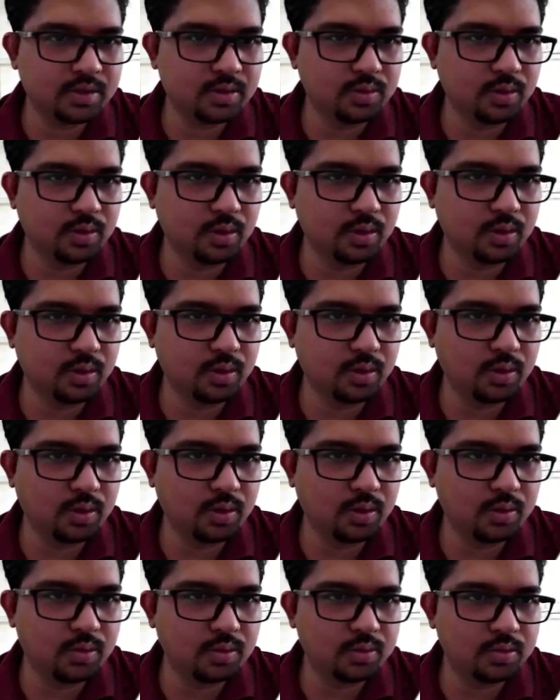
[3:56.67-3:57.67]
just
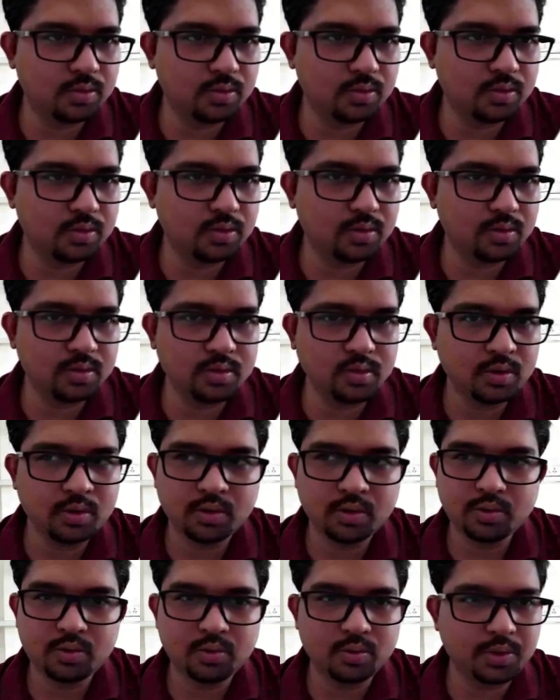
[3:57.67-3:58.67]
go
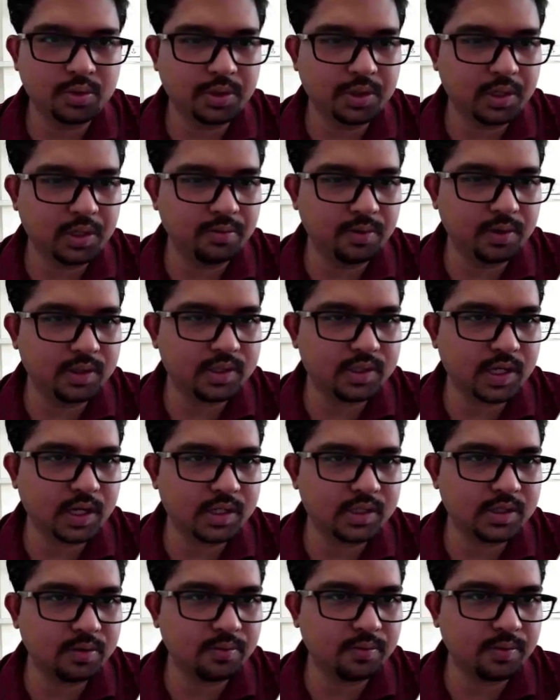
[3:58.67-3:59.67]
to the
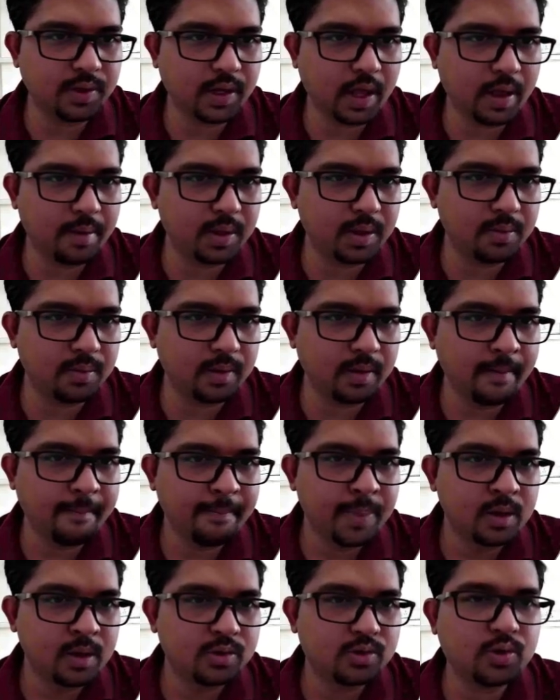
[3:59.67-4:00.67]
keyword section where I have
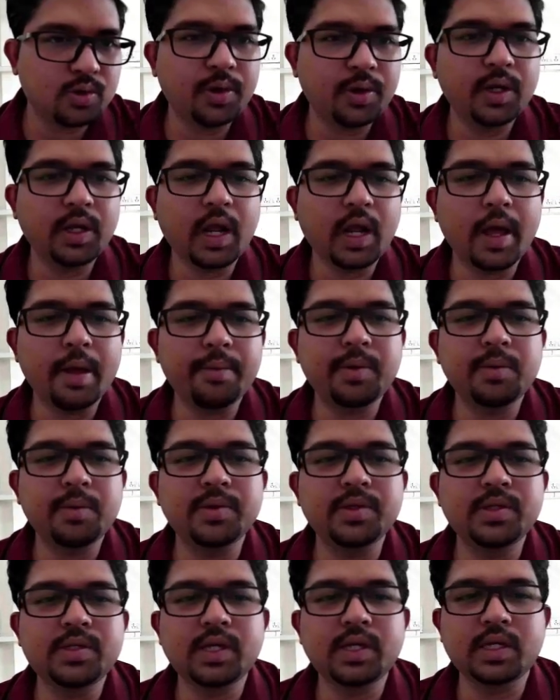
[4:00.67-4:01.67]
given. So here
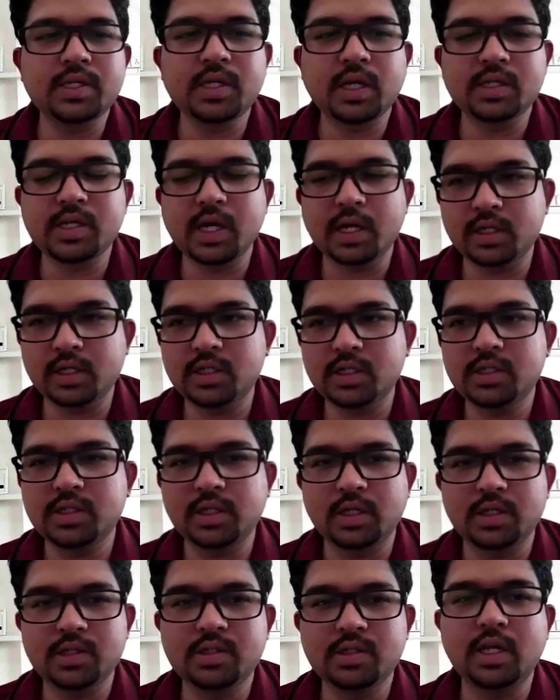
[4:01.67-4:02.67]
I have given 6
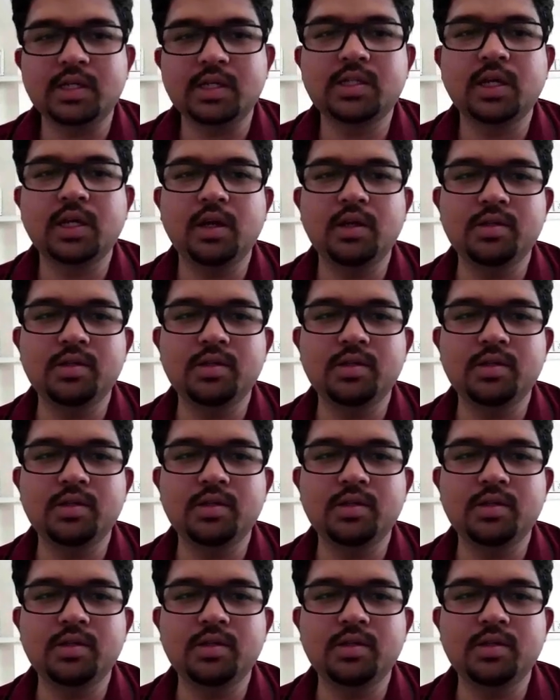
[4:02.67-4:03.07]
excited states.